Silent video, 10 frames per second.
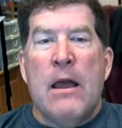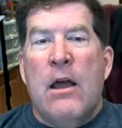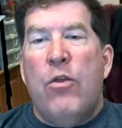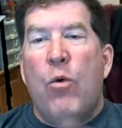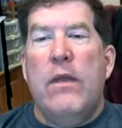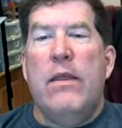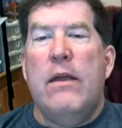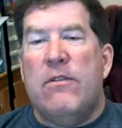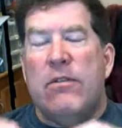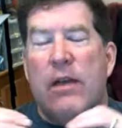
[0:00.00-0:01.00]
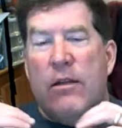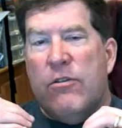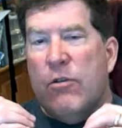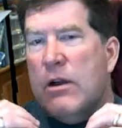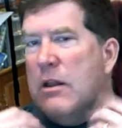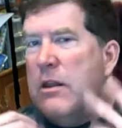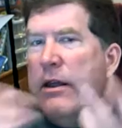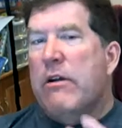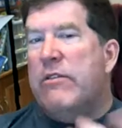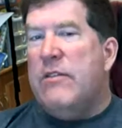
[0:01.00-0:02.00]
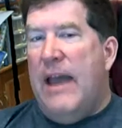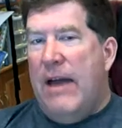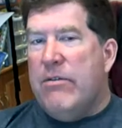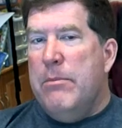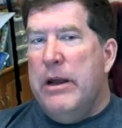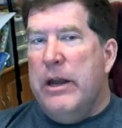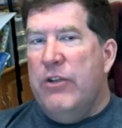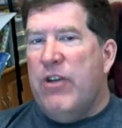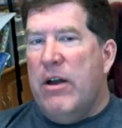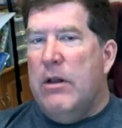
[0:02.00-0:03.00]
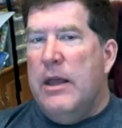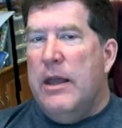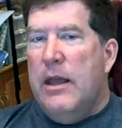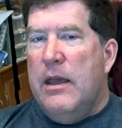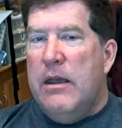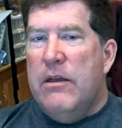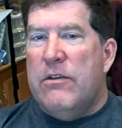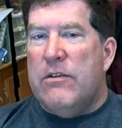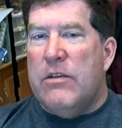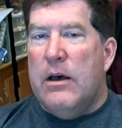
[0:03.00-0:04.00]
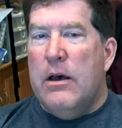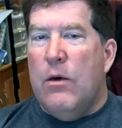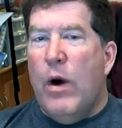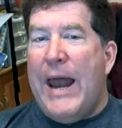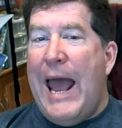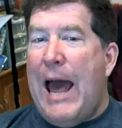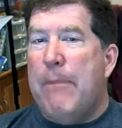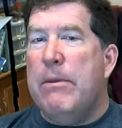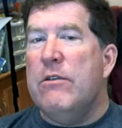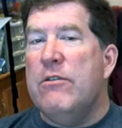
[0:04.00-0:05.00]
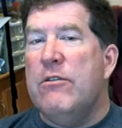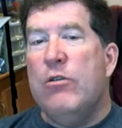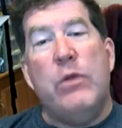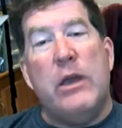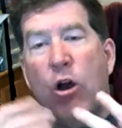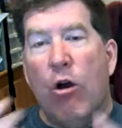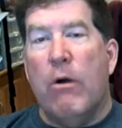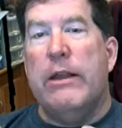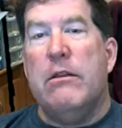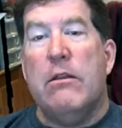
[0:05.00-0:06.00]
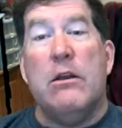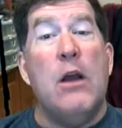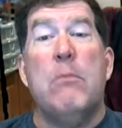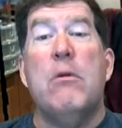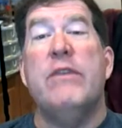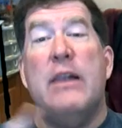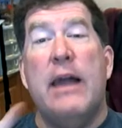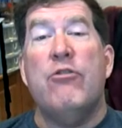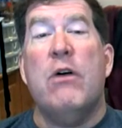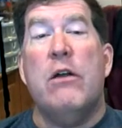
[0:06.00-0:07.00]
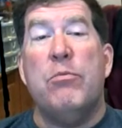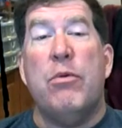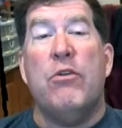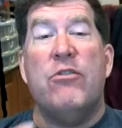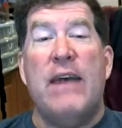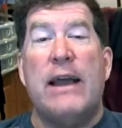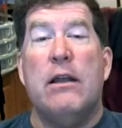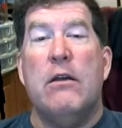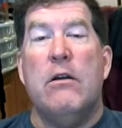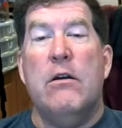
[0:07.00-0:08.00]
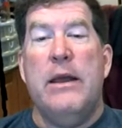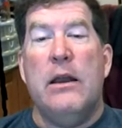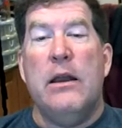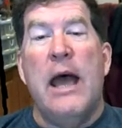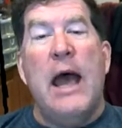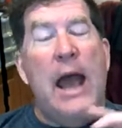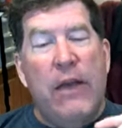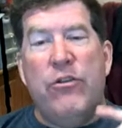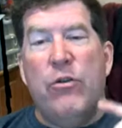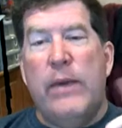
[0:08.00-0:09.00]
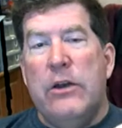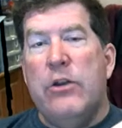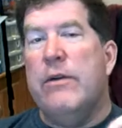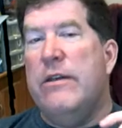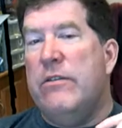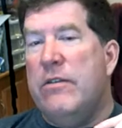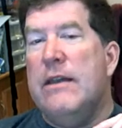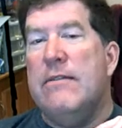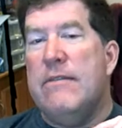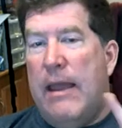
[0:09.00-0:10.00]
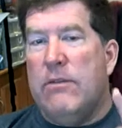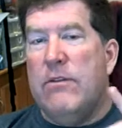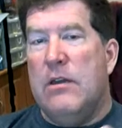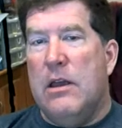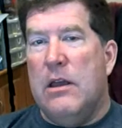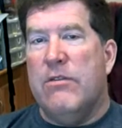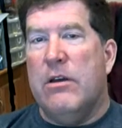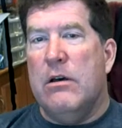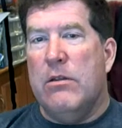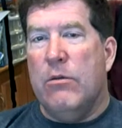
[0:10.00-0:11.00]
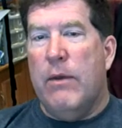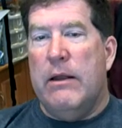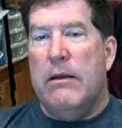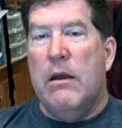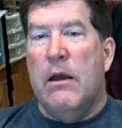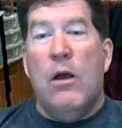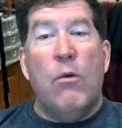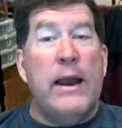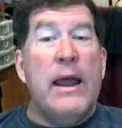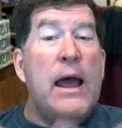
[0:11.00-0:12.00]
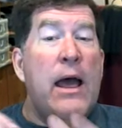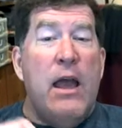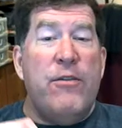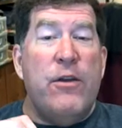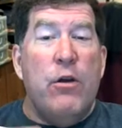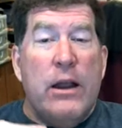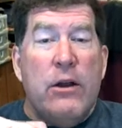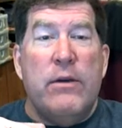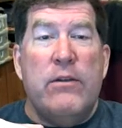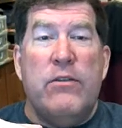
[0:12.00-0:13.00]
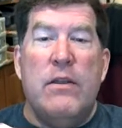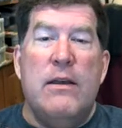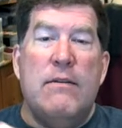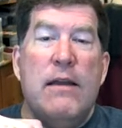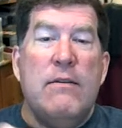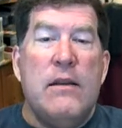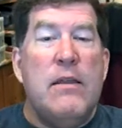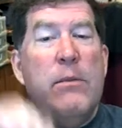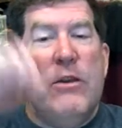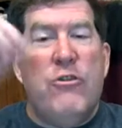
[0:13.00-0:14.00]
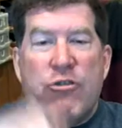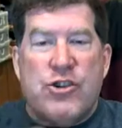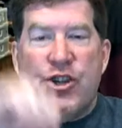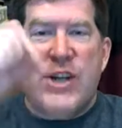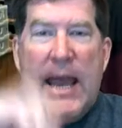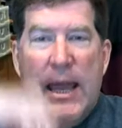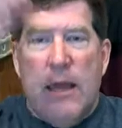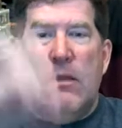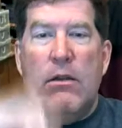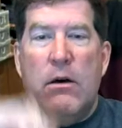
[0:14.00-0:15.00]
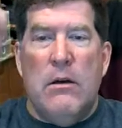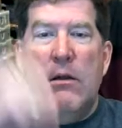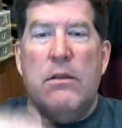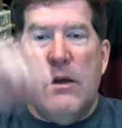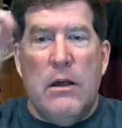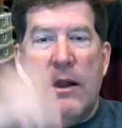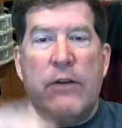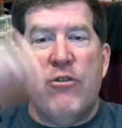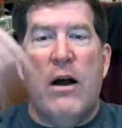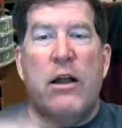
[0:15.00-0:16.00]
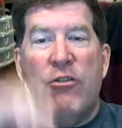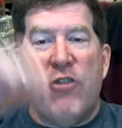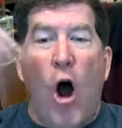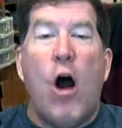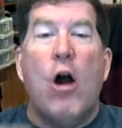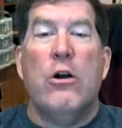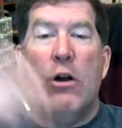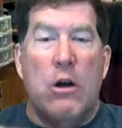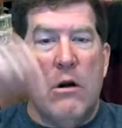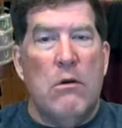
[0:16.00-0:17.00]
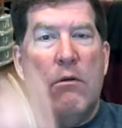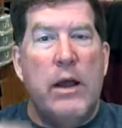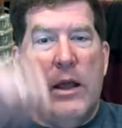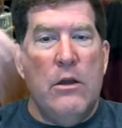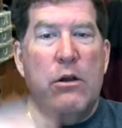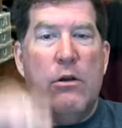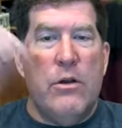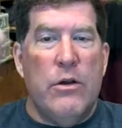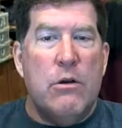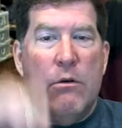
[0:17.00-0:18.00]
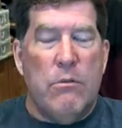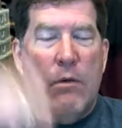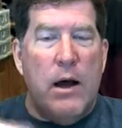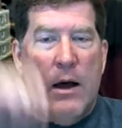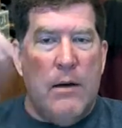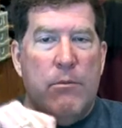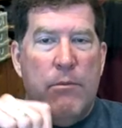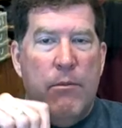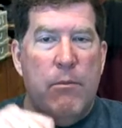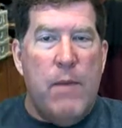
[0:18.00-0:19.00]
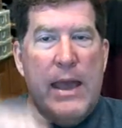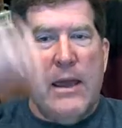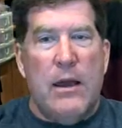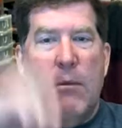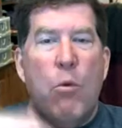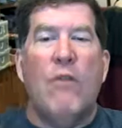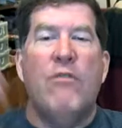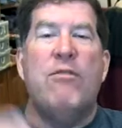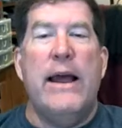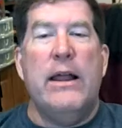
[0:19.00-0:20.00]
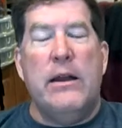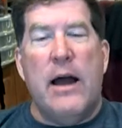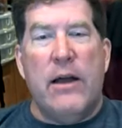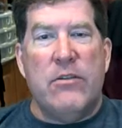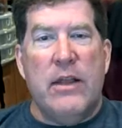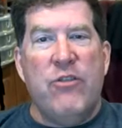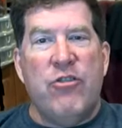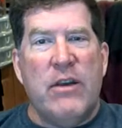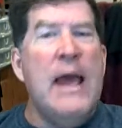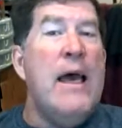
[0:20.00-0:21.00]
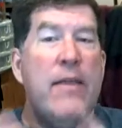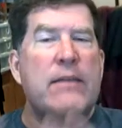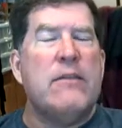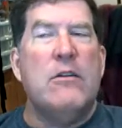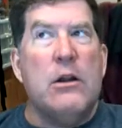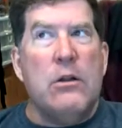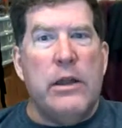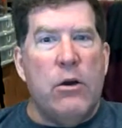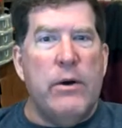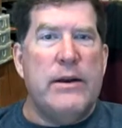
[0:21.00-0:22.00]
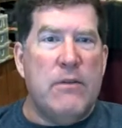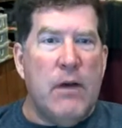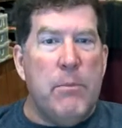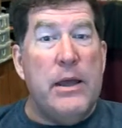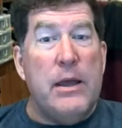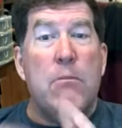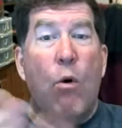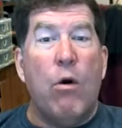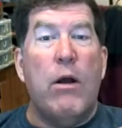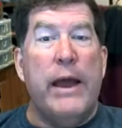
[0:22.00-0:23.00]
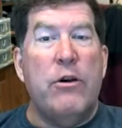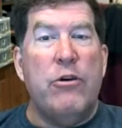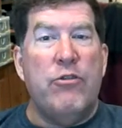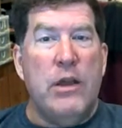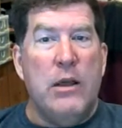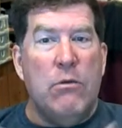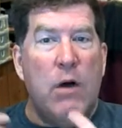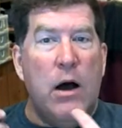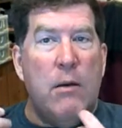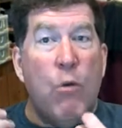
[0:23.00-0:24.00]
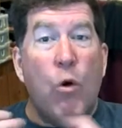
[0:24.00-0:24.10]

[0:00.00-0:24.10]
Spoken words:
one that's sort of clearest to everybody generally is the what happens to the current, the number of electrons per second that are emitted as you increase the intensity of the rate. Right. If you're increasing the intensity, that means you're shaking the electrons harder. Right. You're making a more violent oscillation. That's clearly going to dump in more energy more